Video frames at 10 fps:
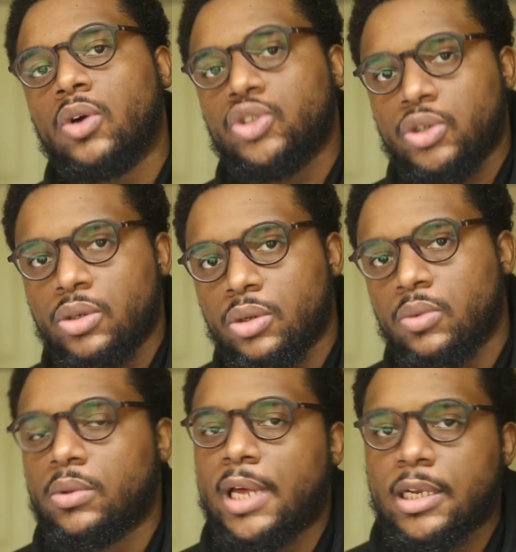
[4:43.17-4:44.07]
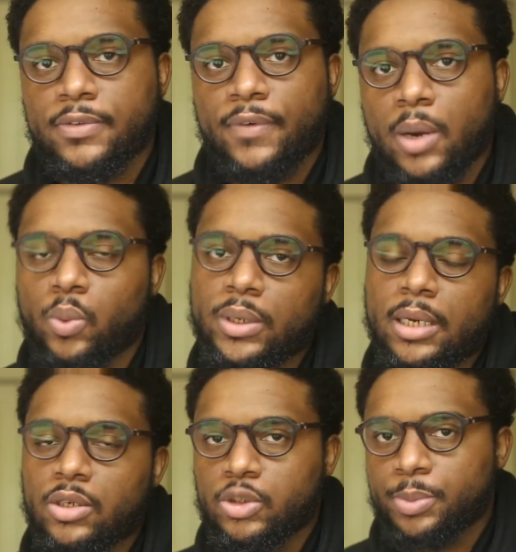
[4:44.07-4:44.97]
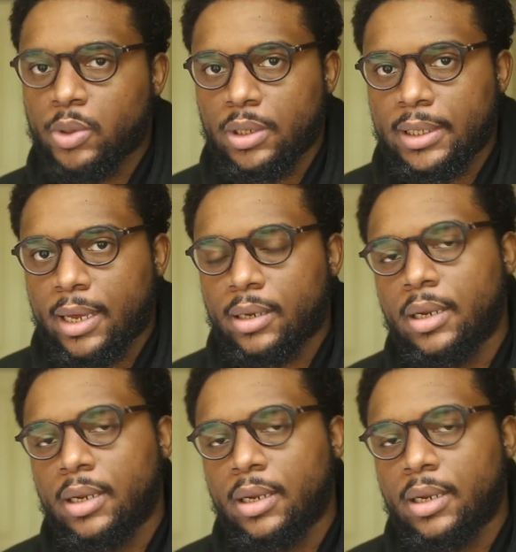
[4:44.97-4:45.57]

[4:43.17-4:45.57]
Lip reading: to you. That is fine. We're not disputing that.